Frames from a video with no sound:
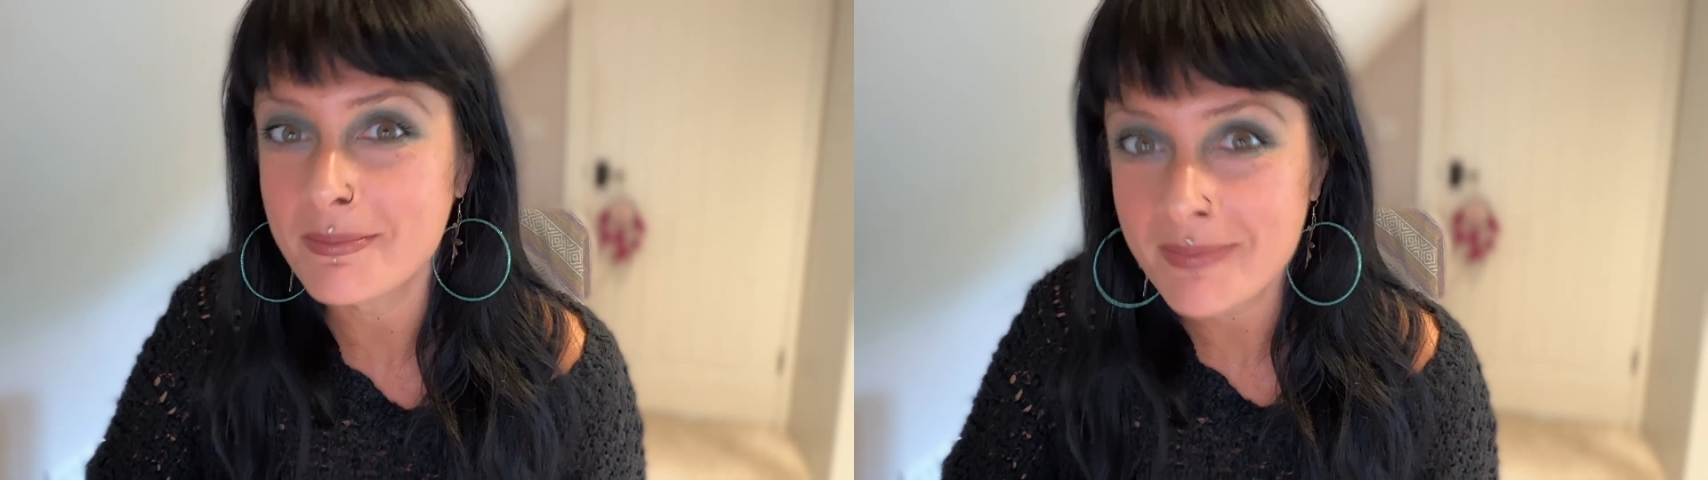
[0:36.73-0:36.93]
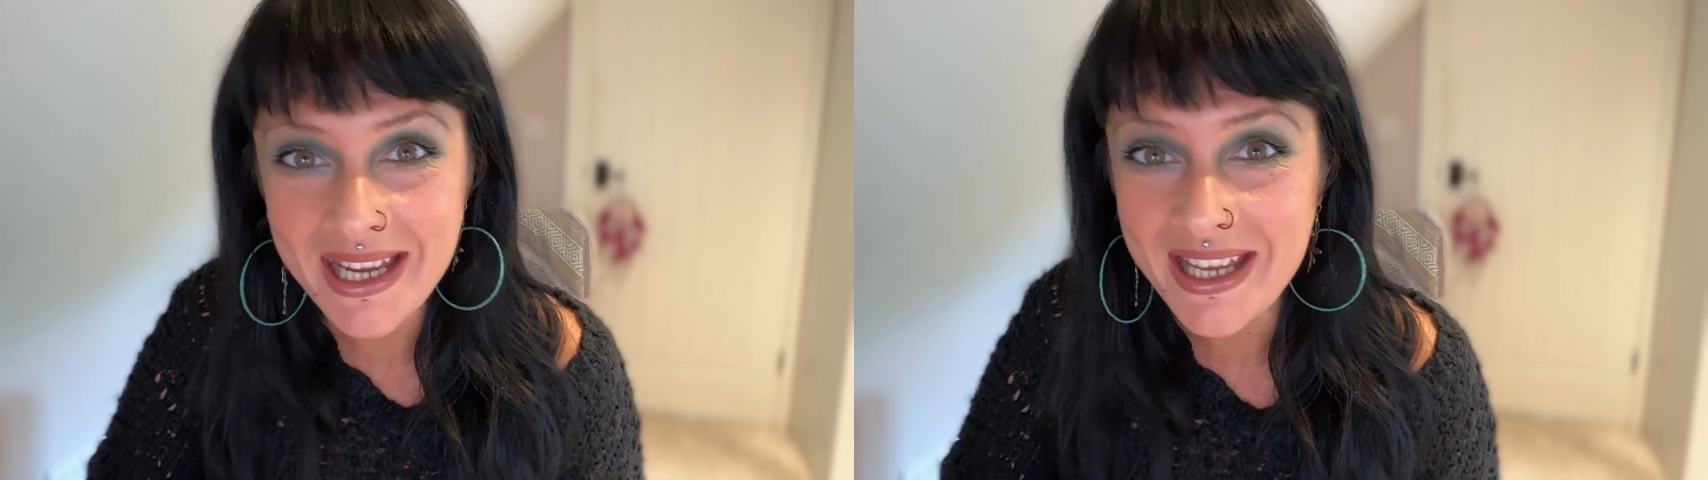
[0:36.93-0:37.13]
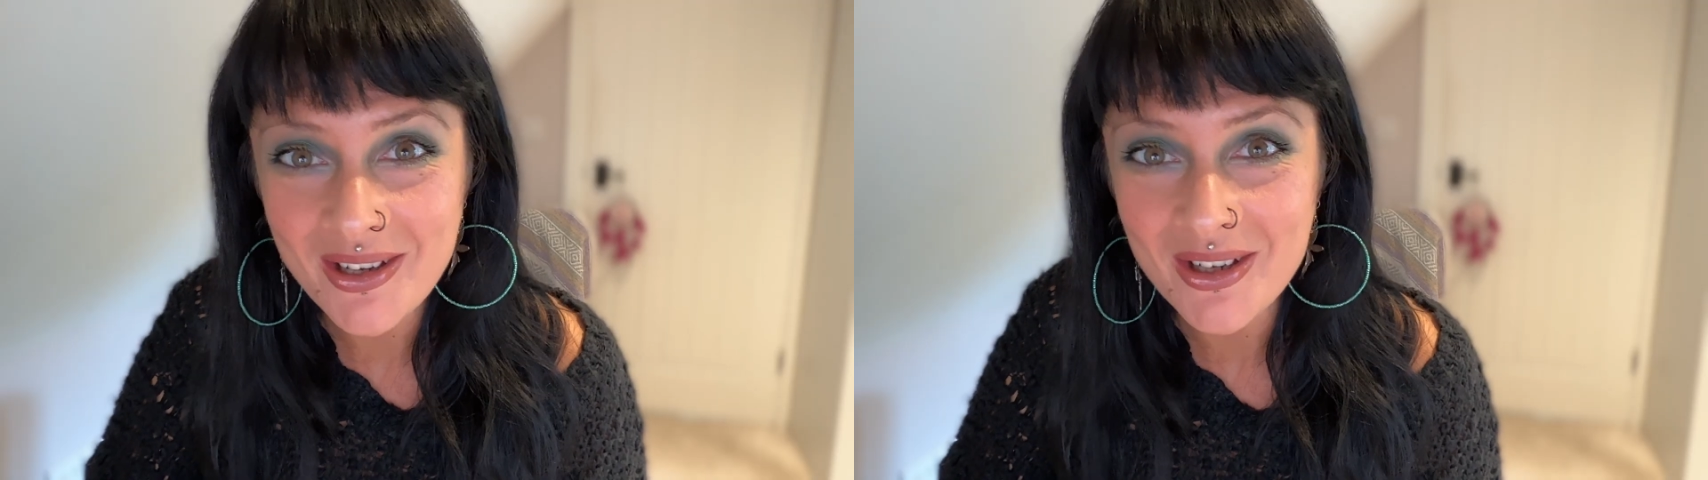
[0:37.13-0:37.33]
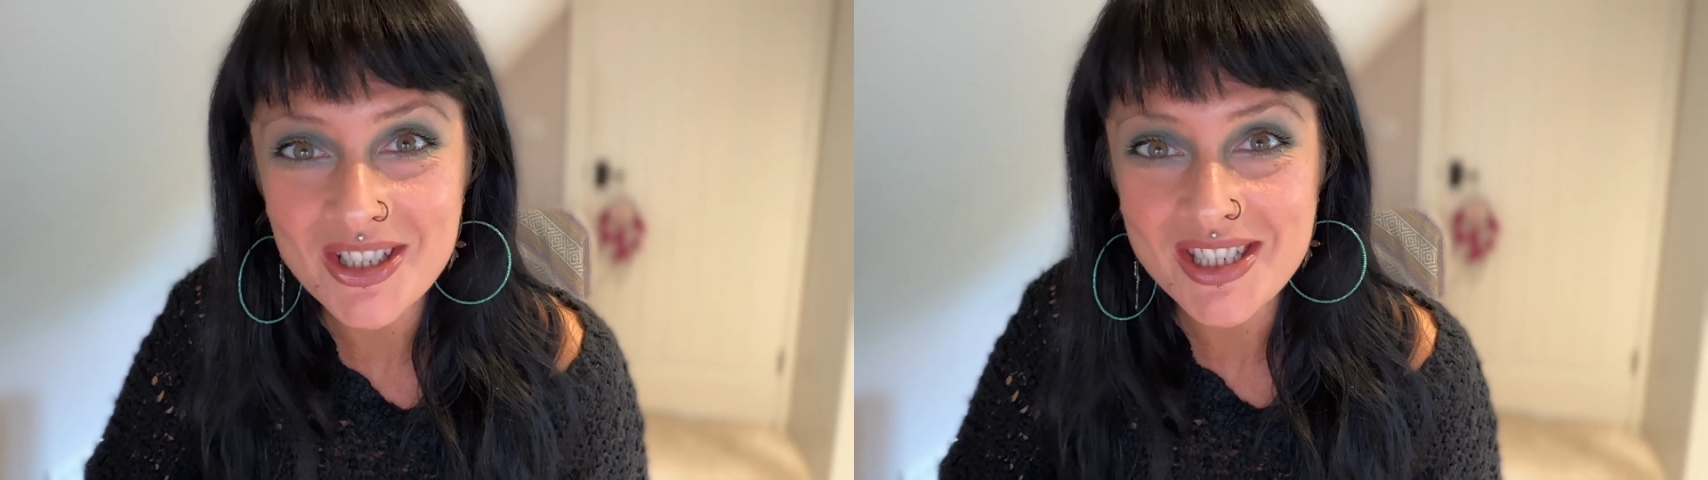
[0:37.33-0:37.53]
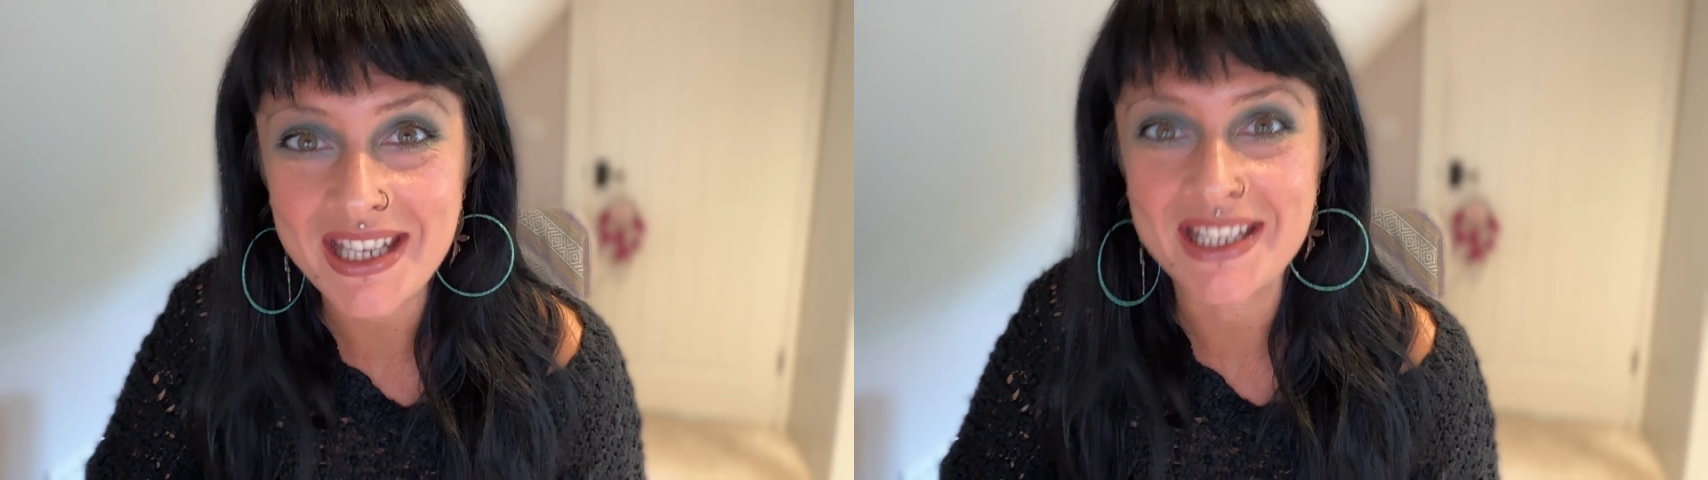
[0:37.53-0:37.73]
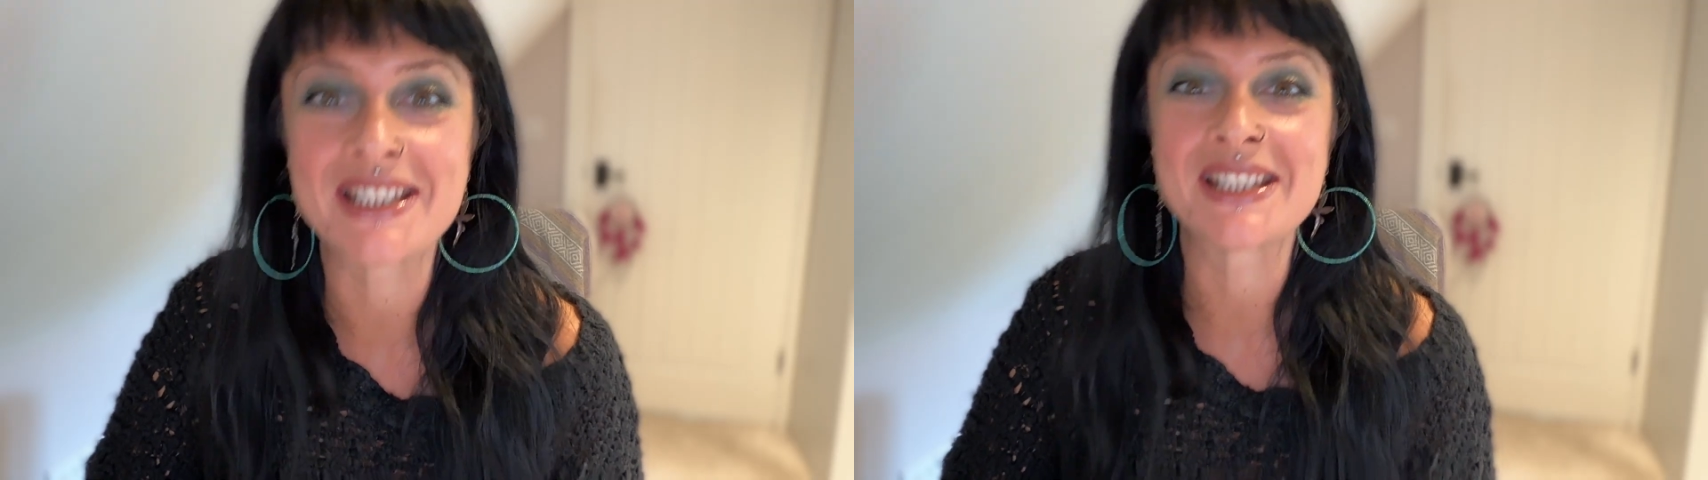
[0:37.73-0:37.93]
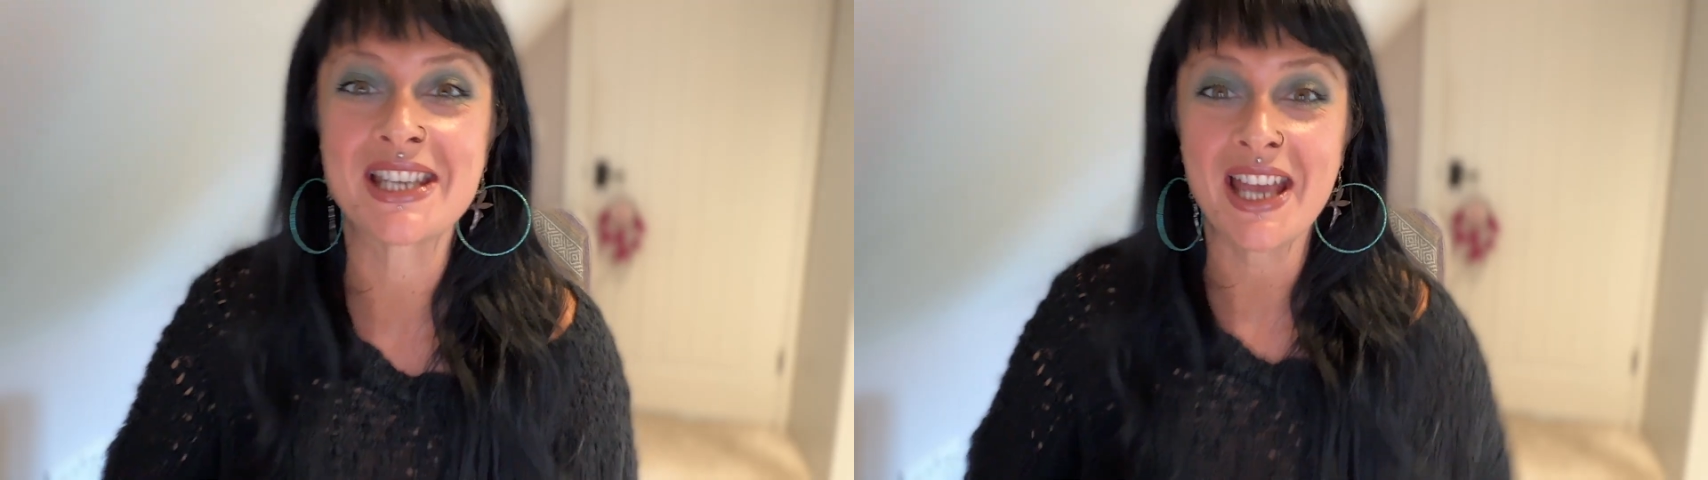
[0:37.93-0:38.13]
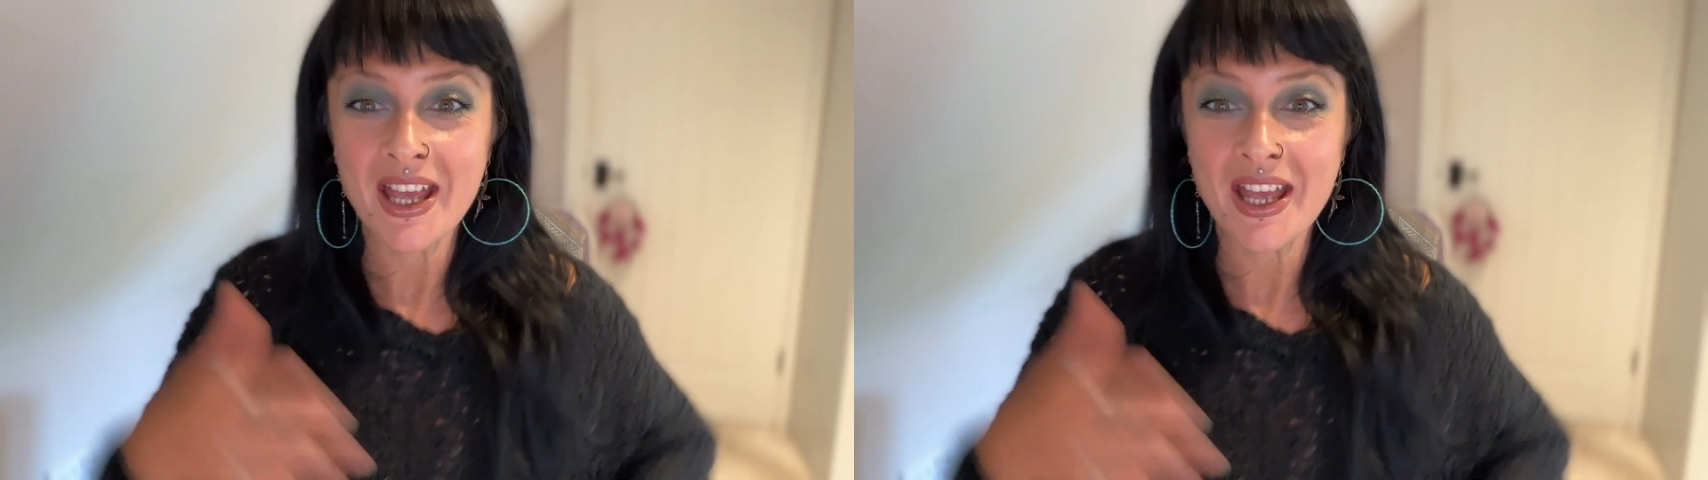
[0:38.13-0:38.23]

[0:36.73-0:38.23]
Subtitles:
mini courses.